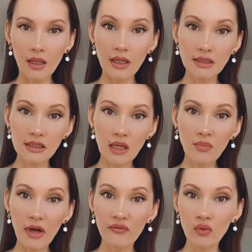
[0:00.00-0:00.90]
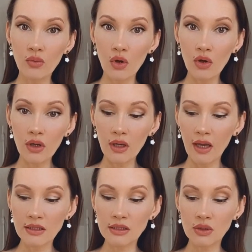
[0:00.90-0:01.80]
L'Artisan Parfumeur
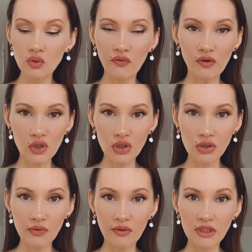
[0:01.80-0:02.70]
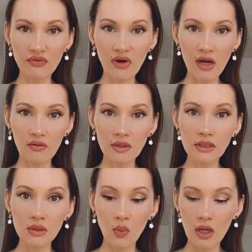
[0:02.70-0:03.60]
has 2 versions of this
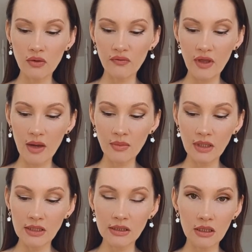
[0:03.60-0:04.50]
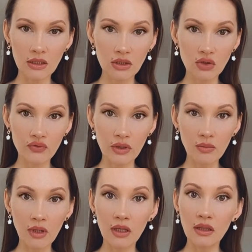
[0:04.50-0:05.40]
fragrance. One of them is
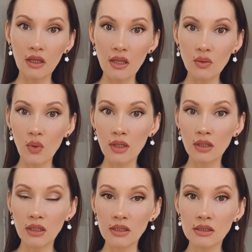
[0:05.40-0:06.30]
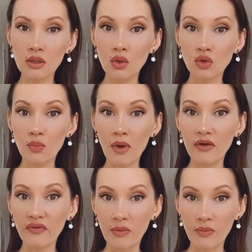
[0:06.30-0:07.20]
Extreme and the other one is Eau de
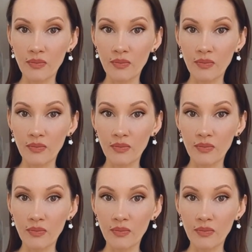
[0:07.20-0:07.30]
Parfum.